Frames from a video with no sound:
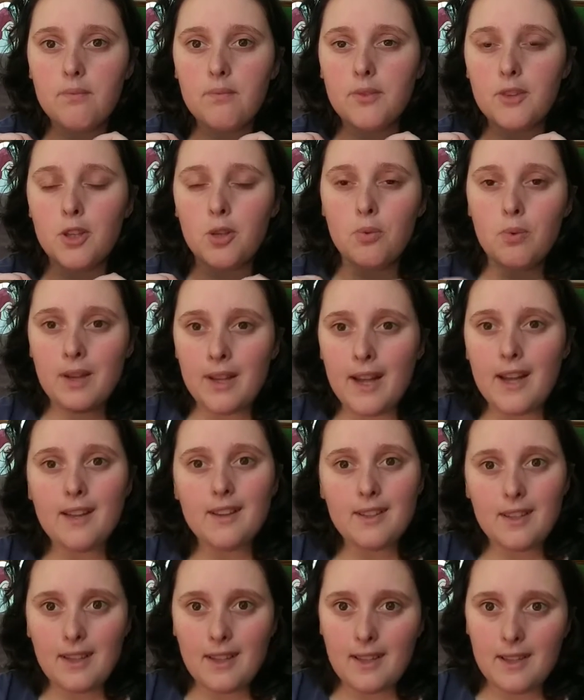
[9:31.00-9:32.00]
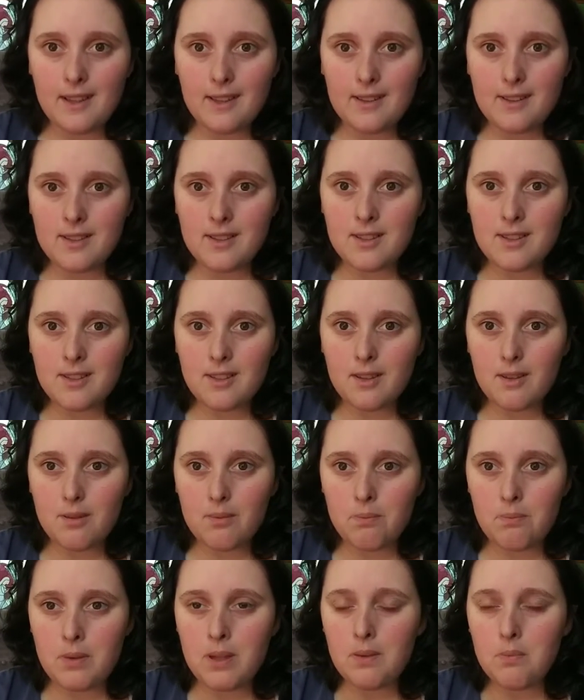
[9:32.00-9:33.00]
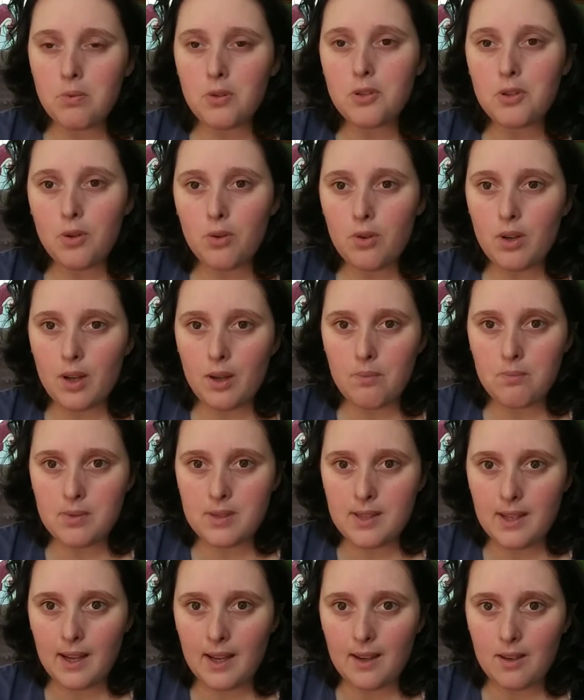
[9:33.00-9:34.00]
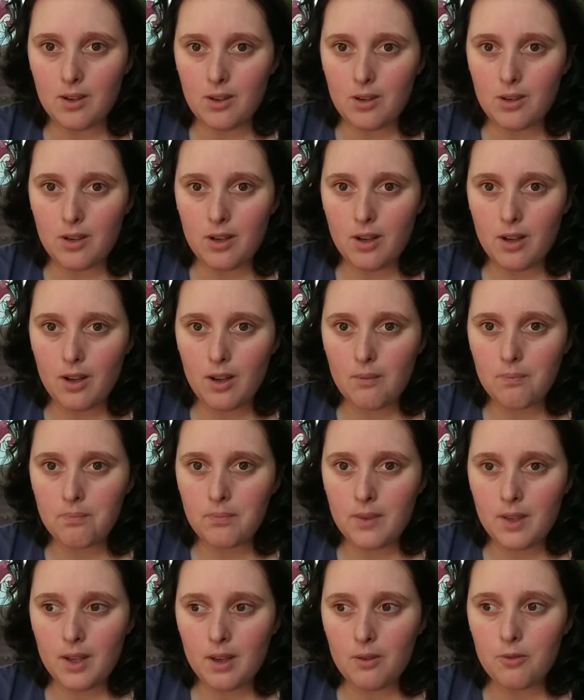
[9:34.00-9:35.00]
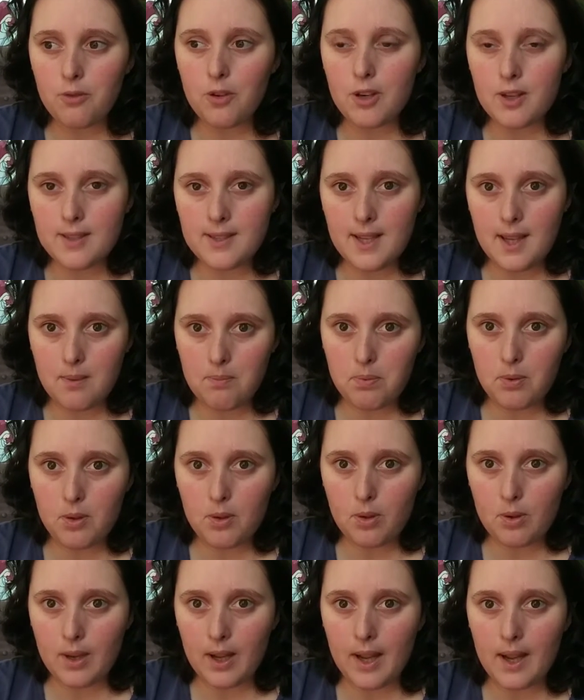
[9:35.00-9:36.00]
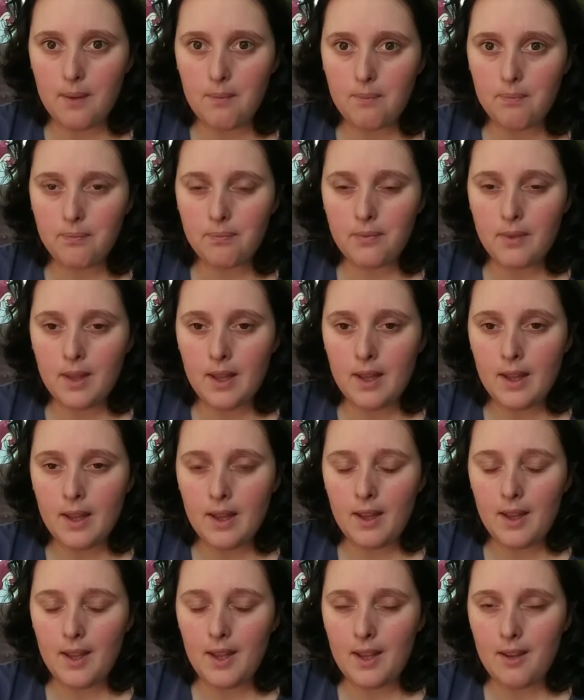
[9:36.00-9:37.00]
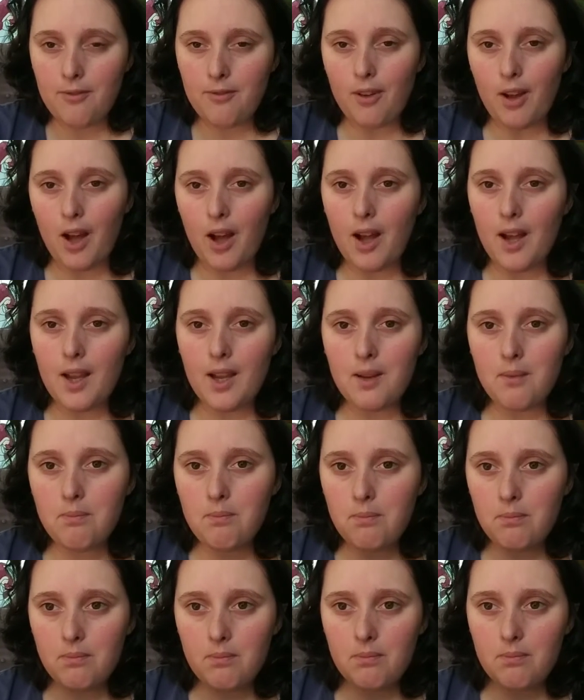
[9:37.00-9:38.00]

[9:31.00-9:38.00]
the reality is people don't come standard. For example, okay, if I